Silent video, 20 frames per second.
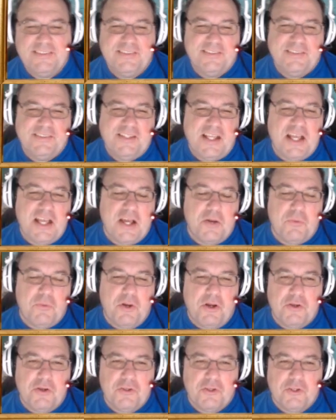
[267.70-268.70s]
Yeah,
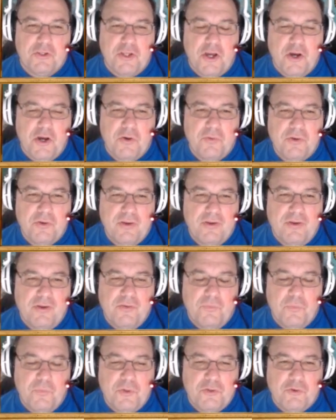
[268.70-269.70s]
well, you know,
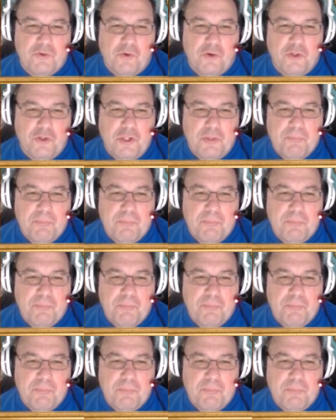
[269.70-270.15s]
when you're only